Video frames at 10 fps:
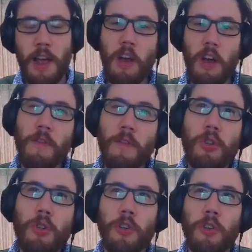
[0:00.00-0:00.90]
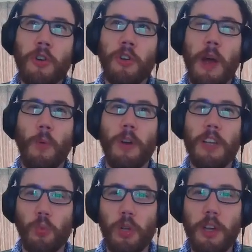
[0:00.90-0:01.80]
And a convolutional neural network
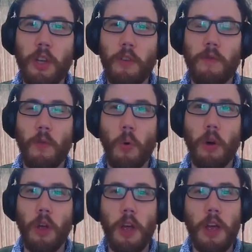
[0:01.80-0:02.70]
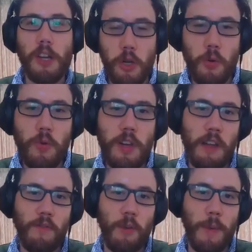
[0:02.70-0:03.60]
is really good for 2D
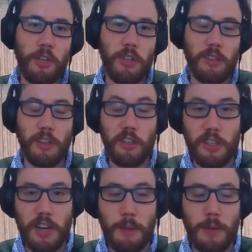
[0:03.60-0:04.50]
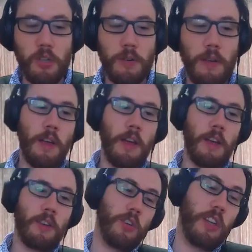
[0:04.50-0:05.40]
information, such as an image.
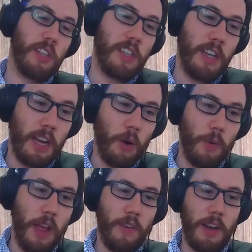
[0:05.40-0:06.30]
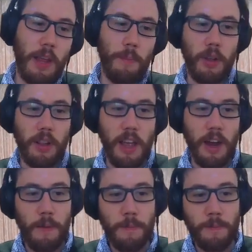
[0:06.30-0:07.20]
So you can see here we have an input
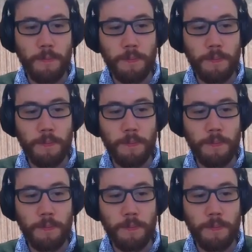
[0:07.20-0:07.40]
layer,